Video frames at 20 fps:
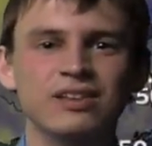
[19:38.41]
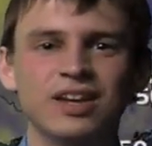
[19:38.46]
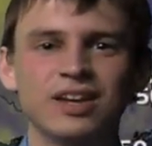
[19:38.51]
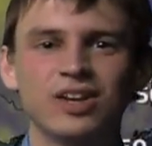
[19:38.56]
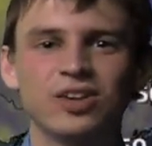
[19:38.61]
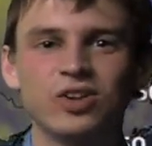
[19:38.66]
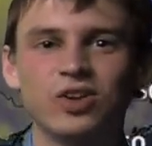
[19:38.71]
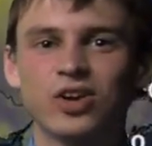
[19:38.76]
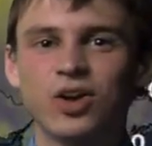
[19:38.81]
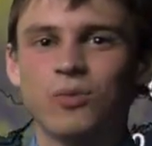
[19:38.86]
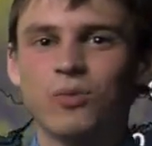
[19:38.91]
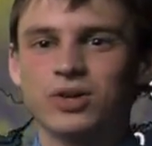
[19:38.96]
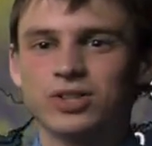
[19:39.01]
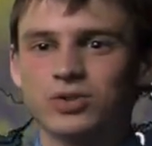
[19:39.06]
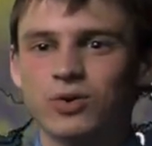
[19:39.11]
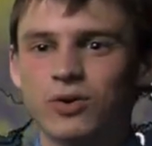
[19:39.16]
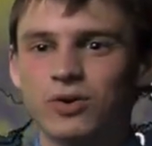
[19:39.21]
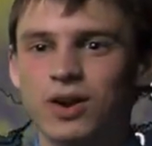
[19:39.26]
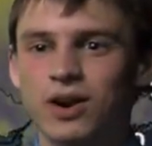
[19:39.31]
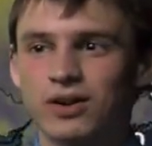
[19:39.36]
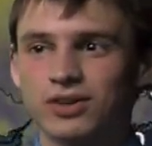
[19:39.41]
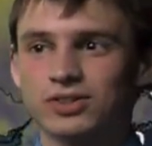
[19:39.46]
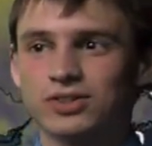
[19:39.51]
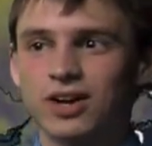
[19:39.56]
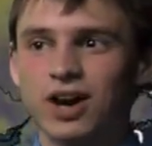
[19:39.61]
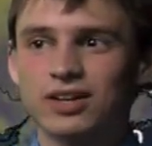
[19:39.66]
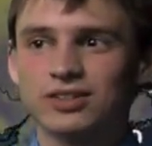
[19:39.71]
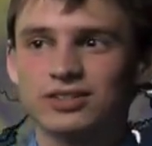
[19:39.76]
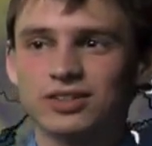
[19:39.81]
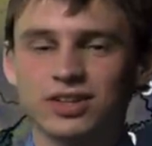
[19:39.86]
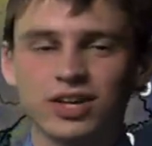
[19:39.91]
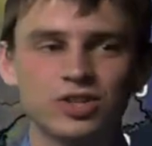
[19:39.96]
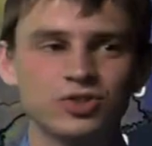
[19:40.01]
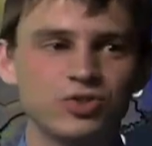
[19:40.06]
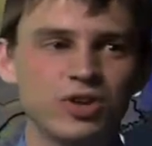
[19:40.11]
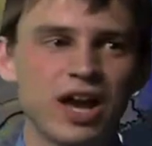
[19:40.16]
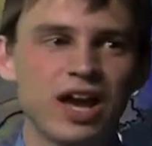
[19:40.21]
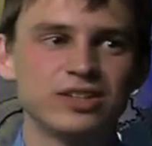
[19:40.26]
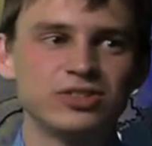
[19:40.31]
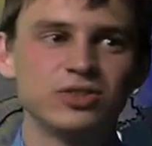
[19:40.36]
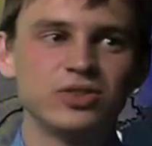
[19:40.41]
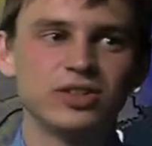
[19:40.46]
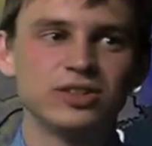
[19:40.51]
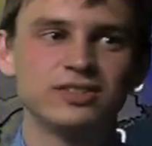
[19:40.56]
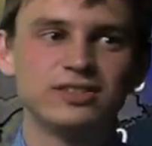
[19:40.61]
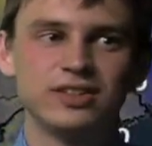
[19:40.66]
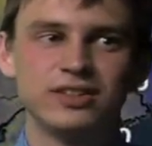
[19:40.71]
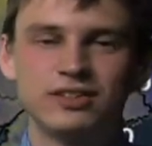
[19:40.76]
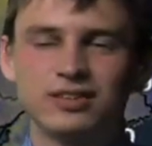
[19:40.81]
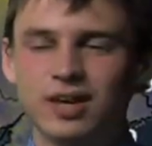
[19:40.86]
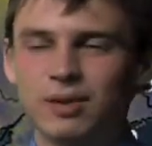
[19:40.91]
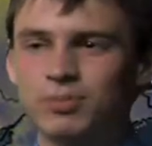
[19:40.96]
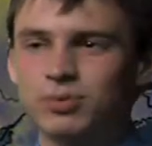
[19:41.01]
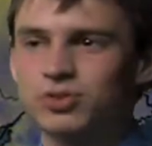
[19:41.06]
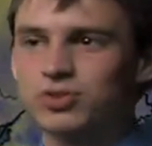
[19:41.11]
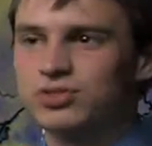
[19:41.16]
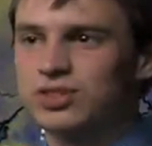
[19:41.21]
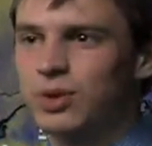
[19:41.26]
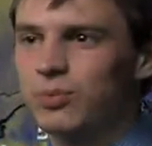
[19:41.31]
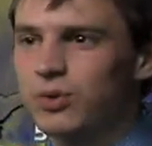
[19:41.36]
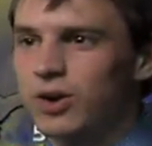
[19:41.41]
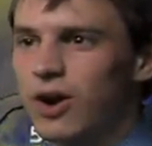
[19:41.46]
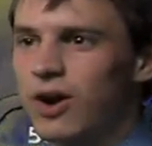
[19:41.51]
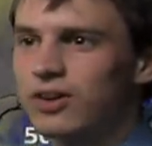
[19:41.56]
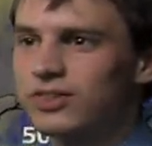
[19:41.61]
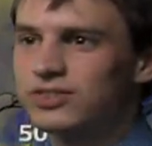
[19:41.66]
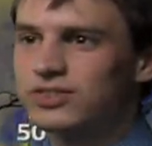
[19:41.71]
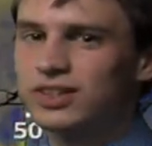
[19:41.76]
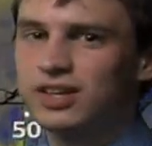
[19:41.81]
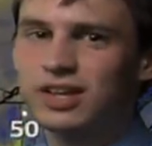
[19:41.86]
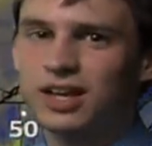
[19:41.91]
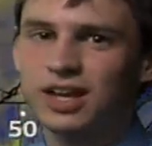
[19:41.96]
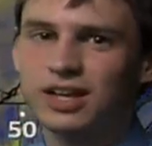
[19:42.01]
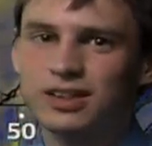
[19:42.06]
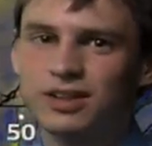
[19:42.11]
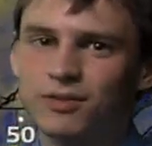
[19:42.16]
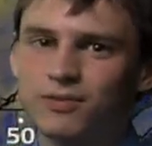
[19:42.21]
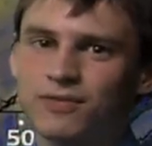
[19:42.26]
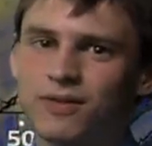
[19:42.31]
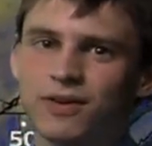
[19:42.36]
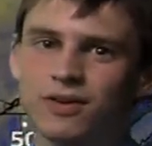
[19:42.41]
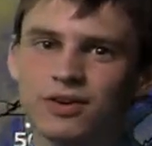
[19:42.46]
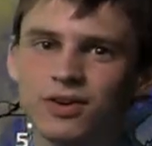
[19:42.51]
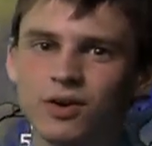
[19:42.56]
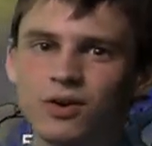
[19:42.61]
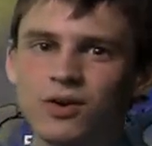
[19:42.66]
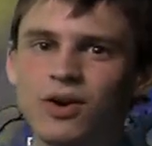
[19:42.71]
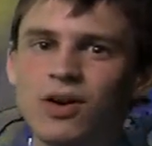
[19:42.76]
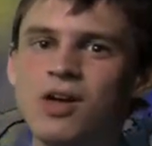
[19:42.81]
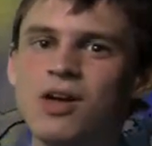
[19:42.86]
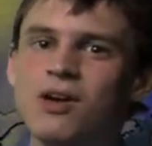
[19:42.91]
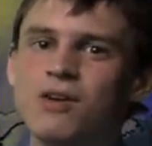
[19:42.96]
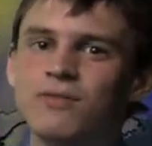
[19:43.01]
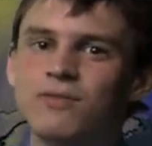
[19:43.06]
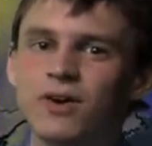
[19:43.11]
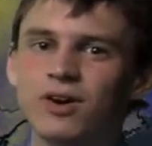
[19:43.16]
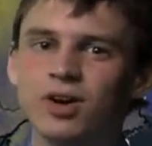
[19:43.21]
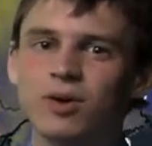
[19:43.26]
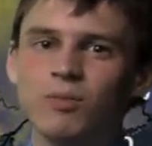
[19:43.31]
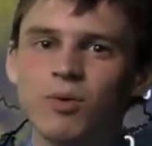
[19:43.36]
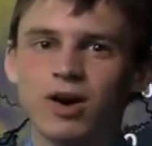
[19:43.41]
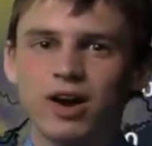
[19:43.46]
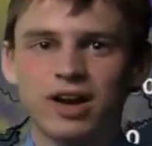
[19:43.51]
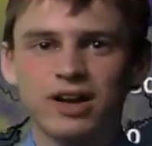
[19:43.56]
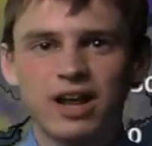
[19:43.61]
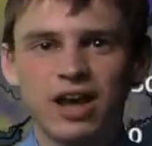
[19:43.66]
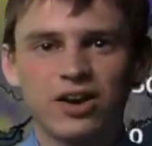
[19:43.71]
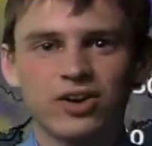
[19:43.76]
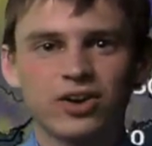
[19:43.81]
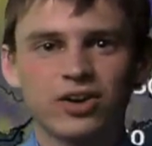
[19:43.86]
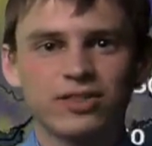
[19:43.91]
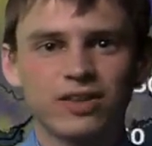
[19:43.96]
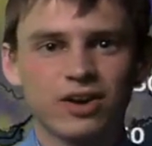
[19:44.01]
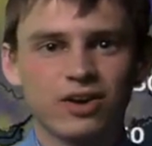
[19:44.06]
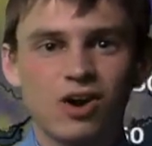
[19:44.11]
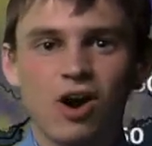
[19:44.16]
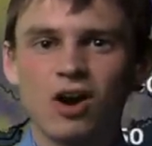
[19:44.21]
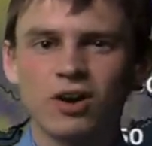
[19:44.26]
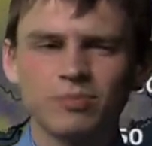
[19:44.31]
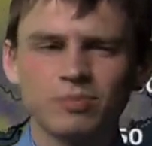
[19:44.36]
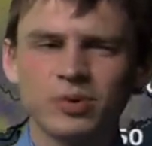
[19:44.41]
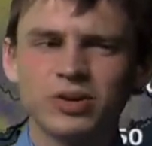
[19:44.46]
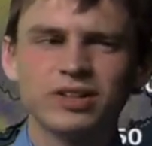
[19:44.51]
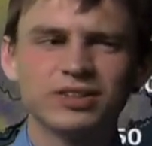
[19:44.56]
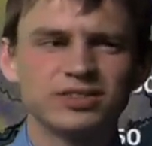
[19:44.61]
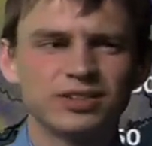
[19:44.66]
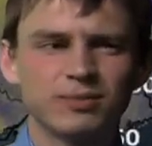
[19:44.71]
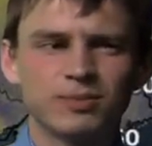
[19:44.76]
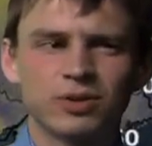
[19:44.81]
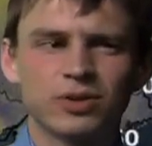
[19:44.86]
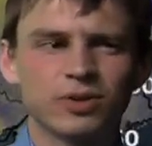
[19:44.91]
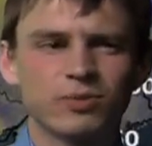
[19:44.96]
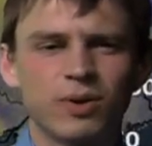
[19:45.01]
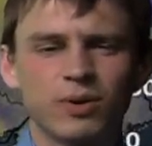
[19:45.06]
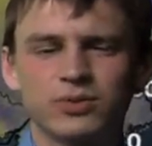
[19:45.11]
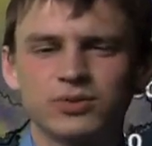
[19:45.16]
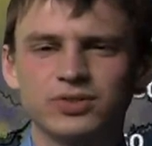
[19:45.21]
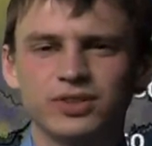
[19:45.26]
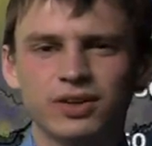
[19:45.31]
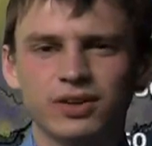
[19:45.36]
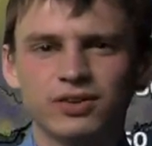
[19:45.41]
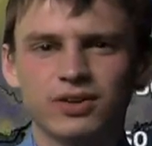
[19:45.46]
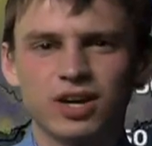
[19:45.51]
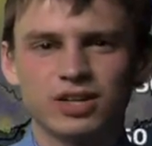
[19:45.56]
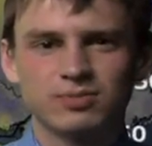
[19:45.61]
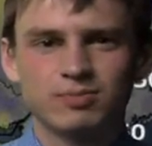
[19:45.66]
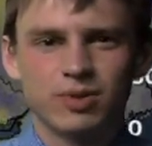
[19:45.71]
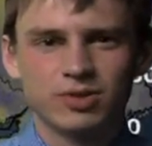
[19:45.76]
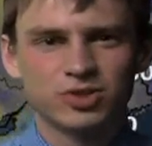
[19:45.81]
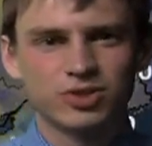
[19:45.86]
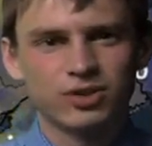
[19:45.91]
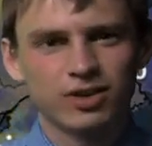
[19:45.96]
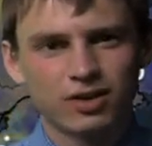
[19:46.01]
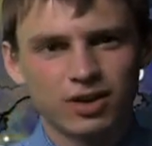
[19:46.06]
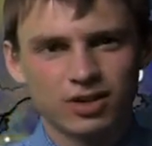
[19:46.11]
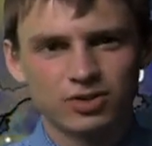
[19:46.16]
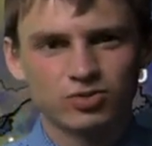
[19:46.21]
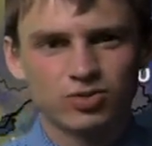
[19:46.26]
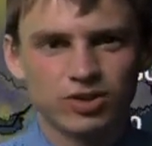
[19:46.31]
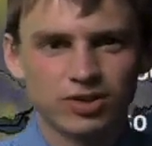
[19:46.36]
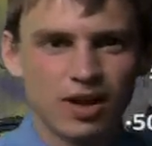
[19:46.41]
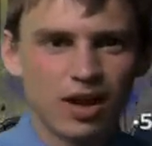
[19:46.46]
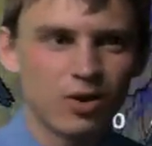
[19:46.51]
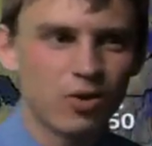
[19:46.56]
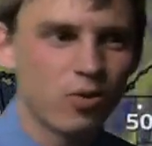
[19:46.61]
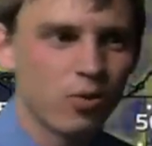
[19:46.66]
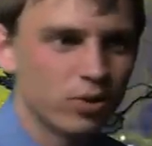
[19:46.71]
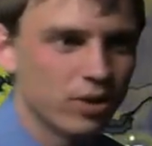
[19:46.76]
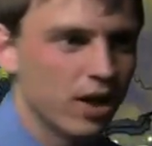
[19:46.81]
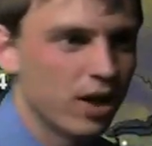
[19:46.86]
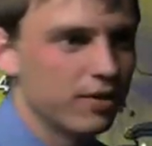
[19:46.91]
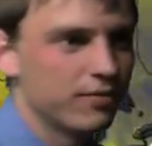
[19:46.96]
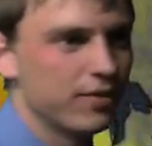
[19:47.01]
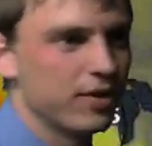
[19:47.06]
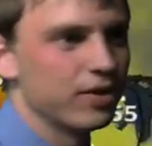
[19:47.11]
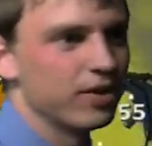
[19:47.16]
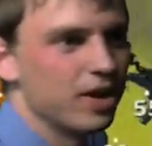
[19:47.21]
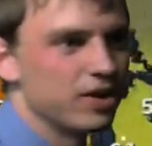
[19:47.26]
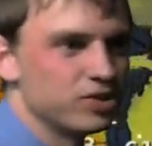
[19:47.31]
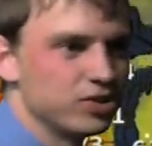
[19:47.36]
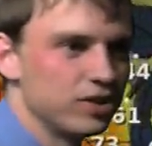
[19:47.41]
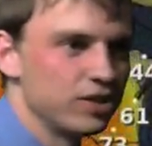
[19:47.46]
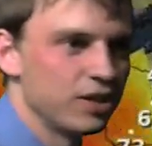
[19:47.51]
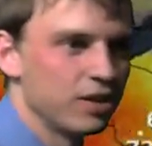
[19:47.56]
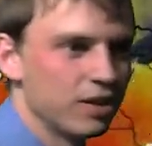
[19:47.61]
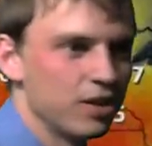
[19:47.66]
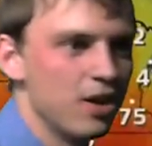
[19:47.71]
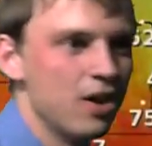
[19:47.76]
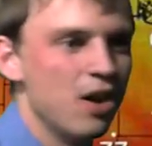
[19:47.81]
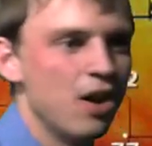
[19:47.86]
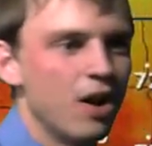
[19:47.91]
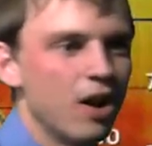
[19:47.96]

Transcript: Taking a look at what's going on across the country, as you can see, the temperatures that we are seeing in the Fargo-Moorhead area there are pretty similar to what we're seeing across much of the country. Not a whole lot of variation there.